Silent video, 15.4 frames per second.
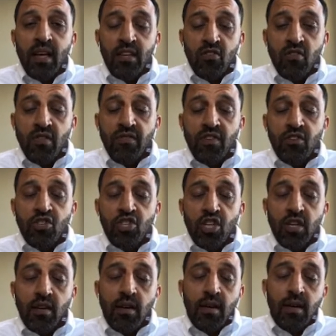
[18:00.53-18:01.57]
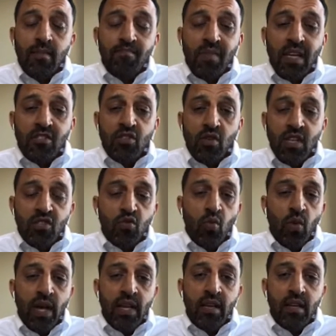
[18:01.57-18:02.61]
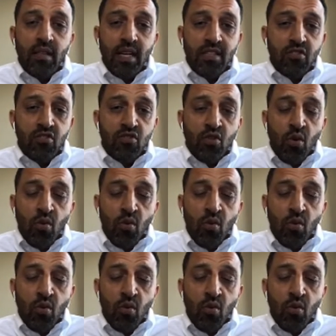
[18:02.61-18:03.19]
into the future. And so that's wind, that's